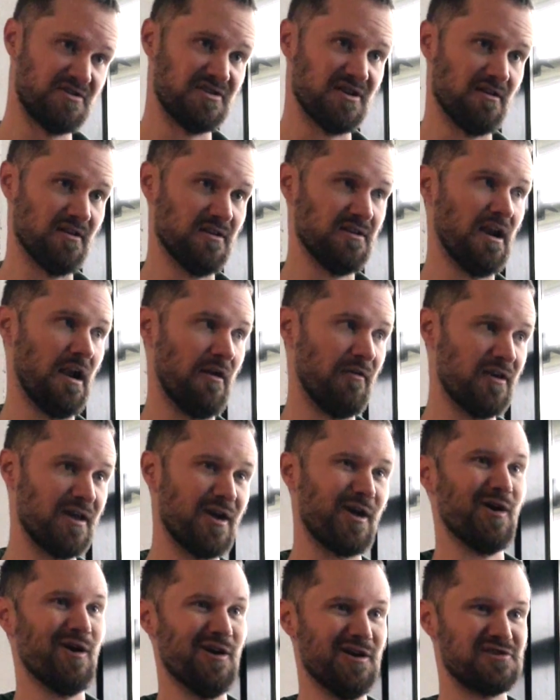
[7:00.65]
You see that, you know, the
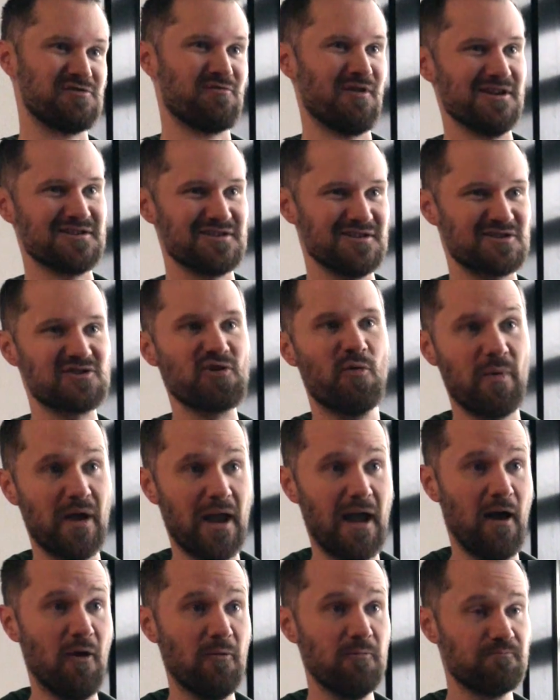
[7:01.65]
gigahertz race is
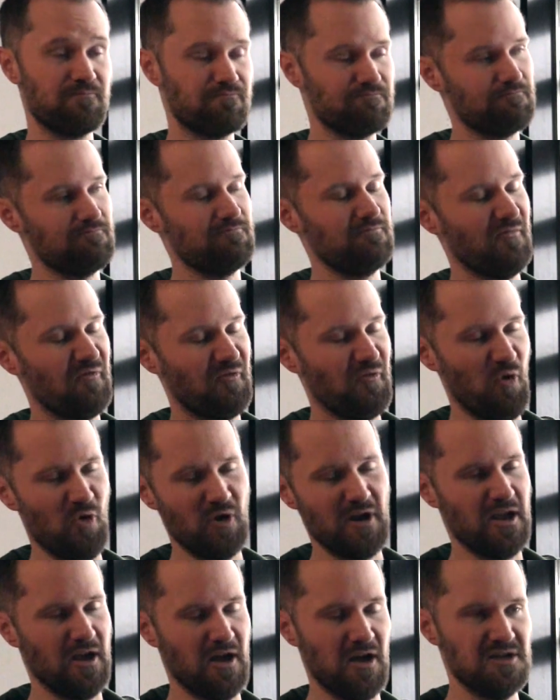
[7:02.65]
topping out,
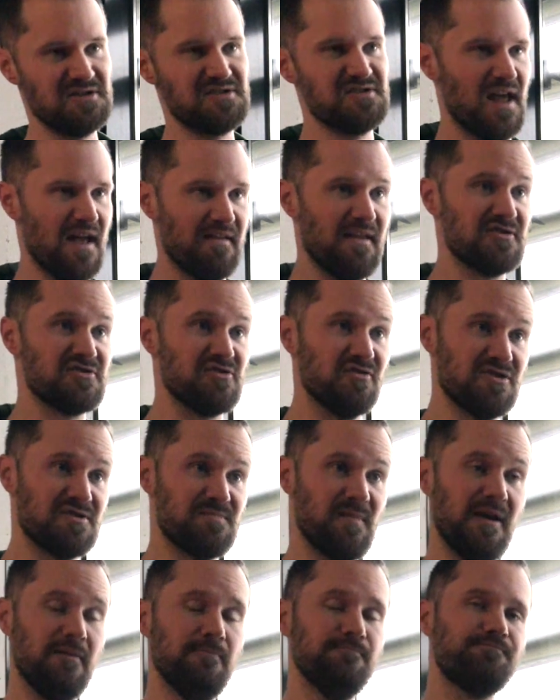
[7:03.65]
4 gigahertz, that sort
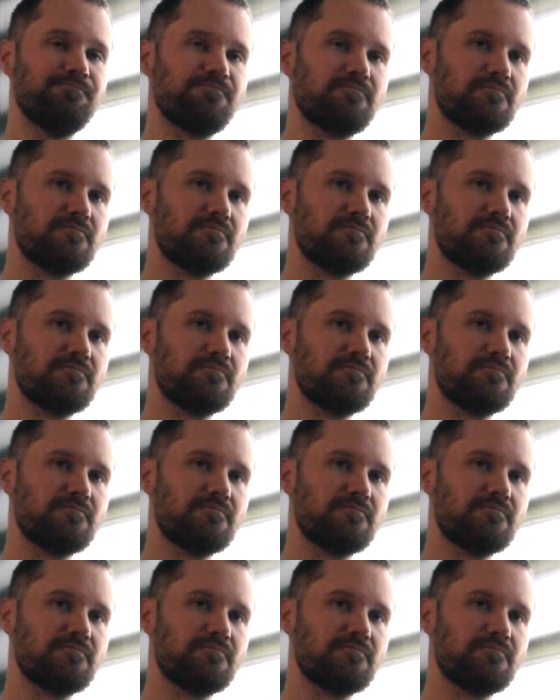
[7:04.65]
of speed.